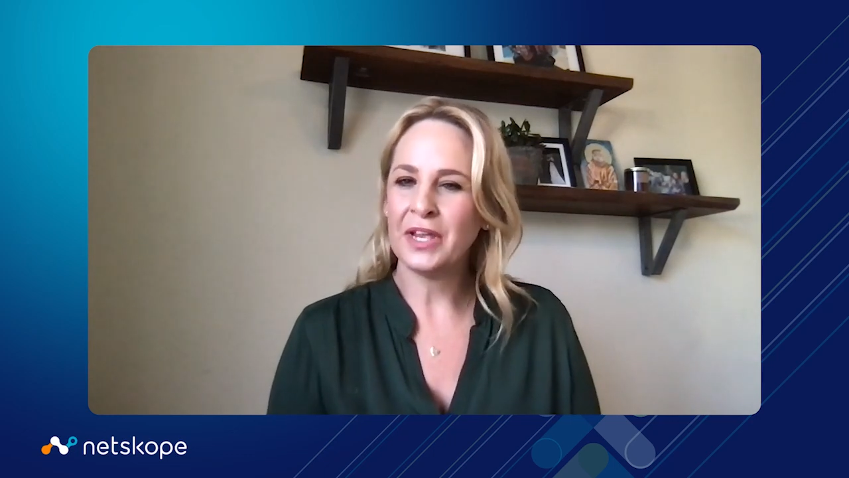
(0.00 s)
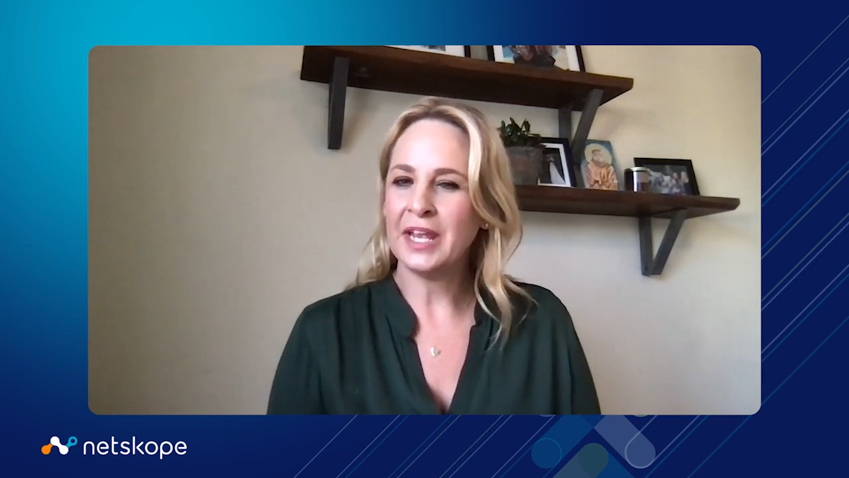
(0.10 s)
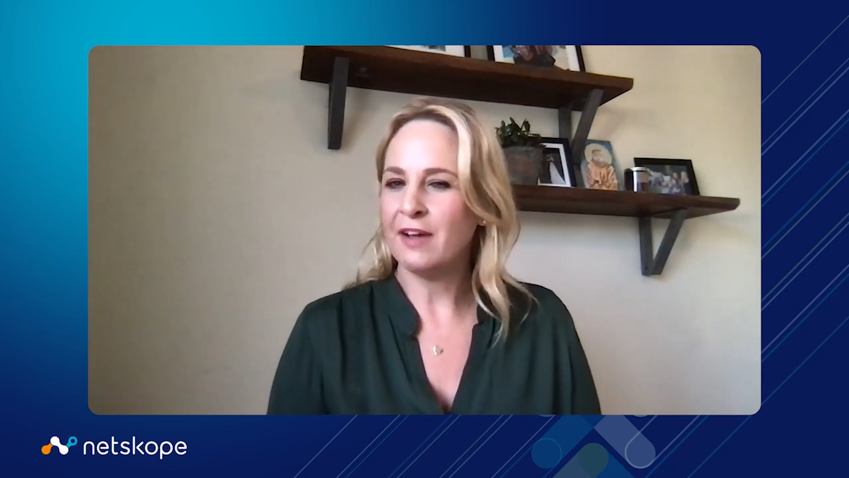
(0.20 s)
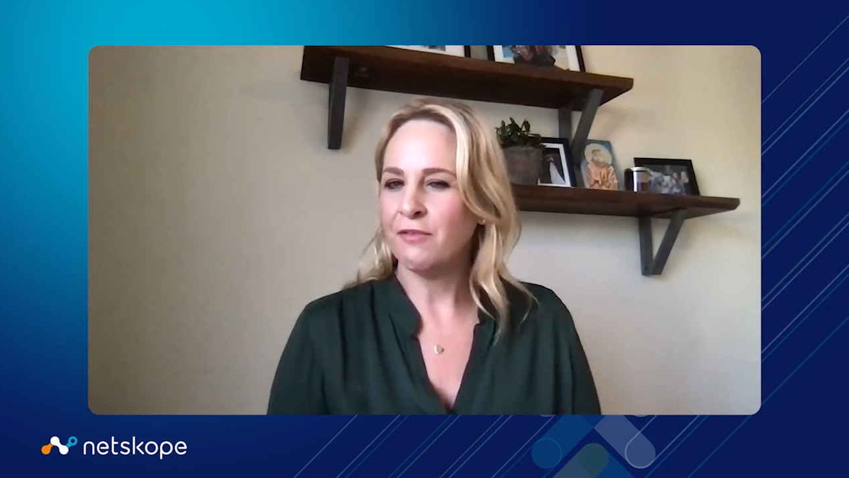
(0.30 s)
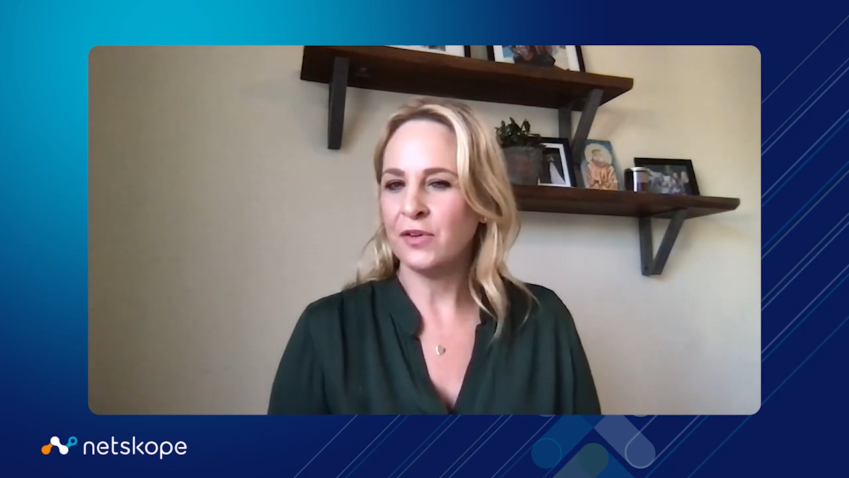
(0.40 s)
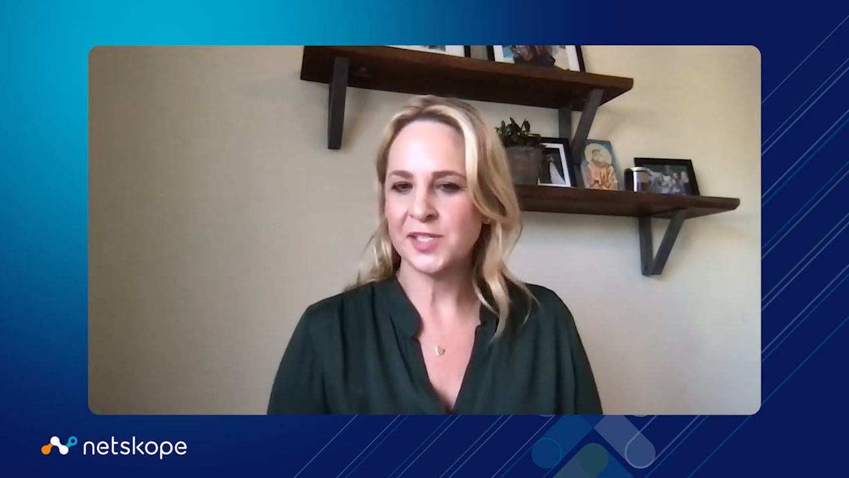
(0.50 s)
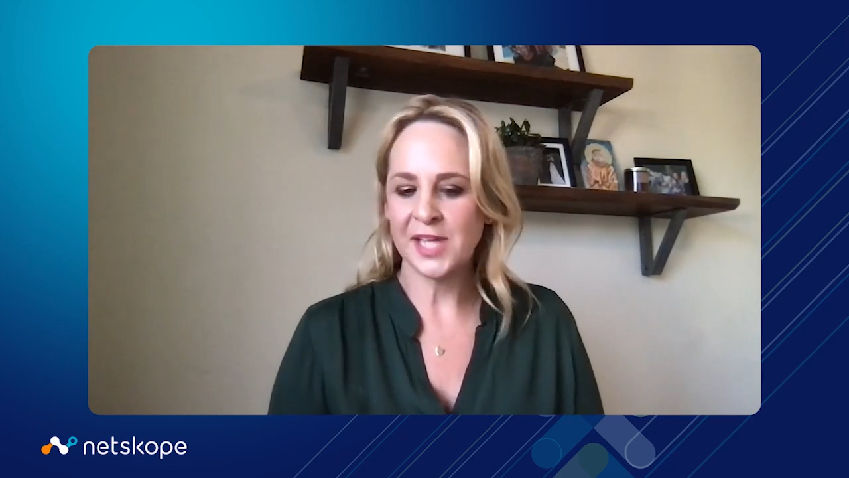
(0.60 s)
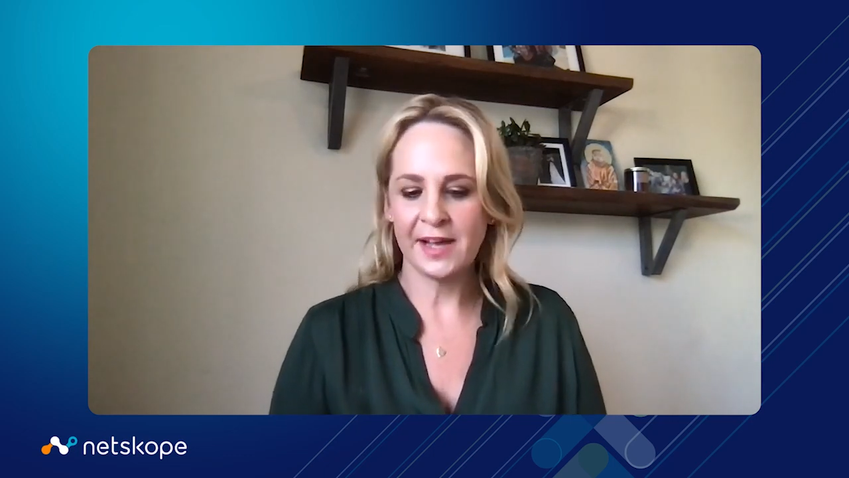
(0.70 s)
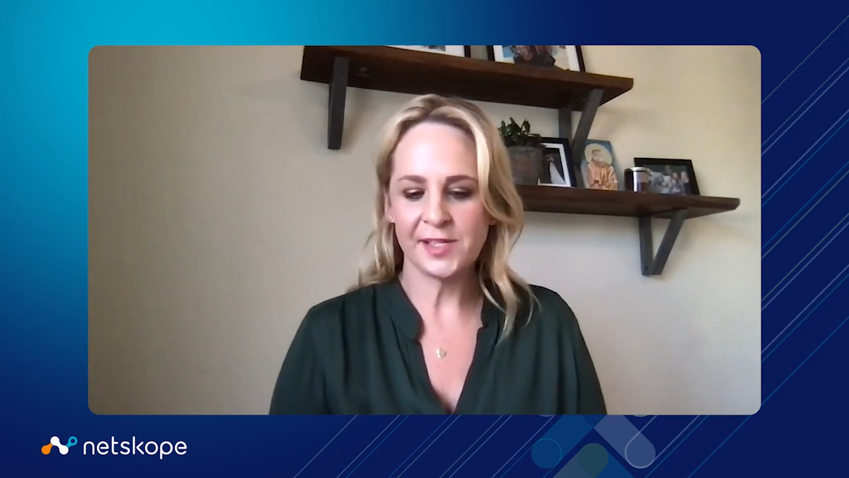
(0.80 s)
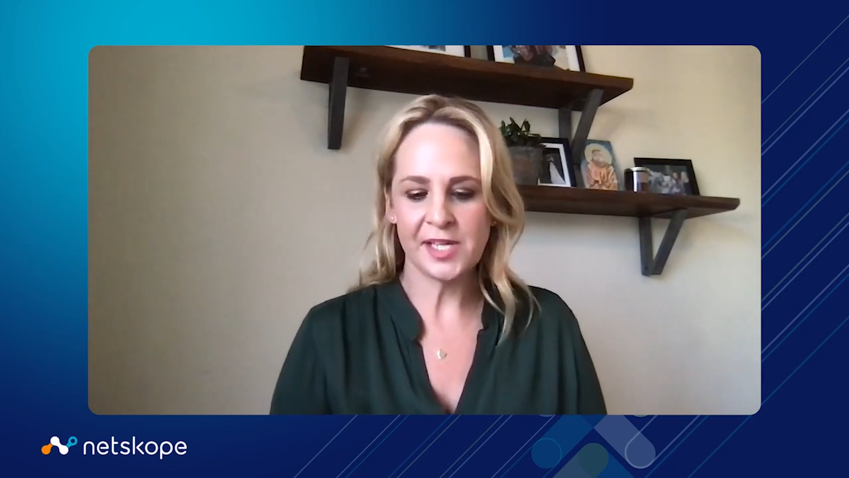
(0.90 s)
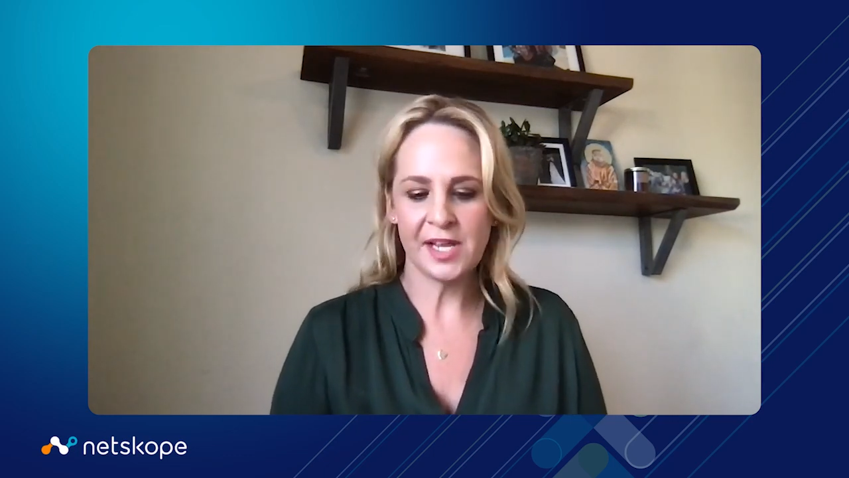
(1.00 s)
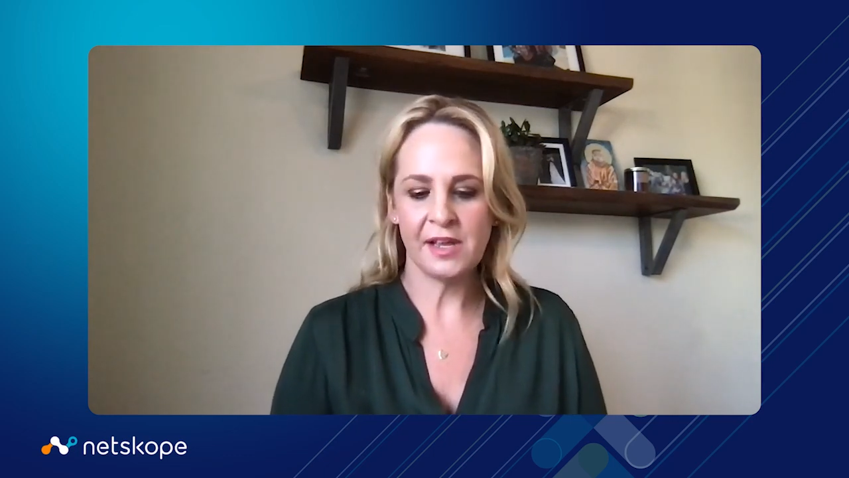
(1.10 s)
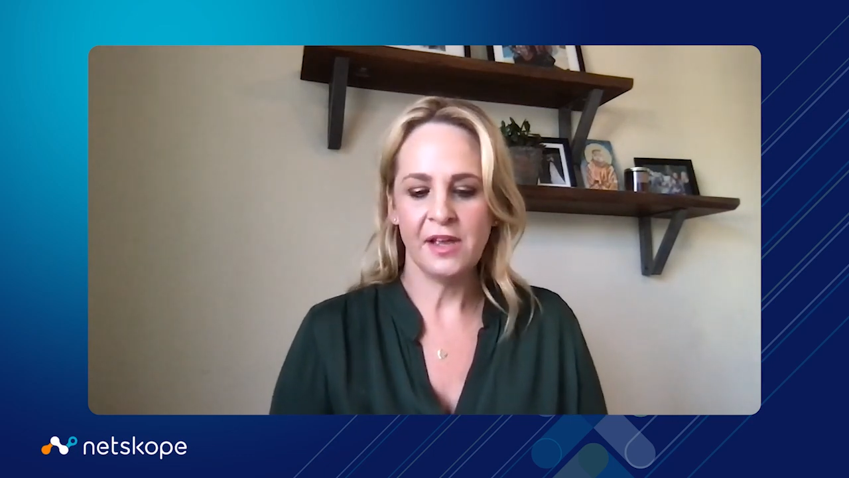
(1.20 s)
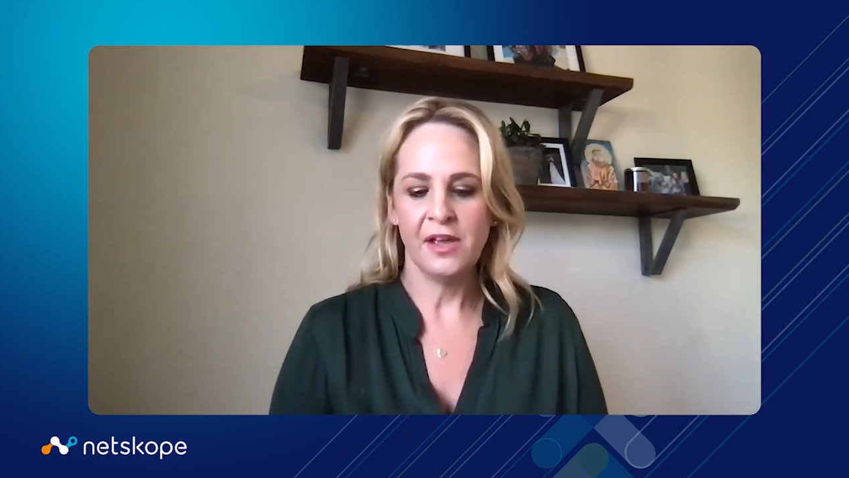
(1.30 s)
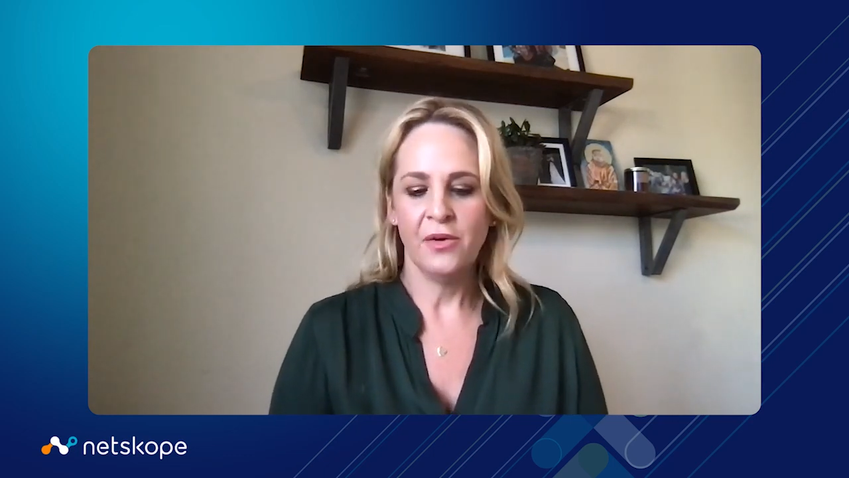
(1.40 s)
looking at full SASE.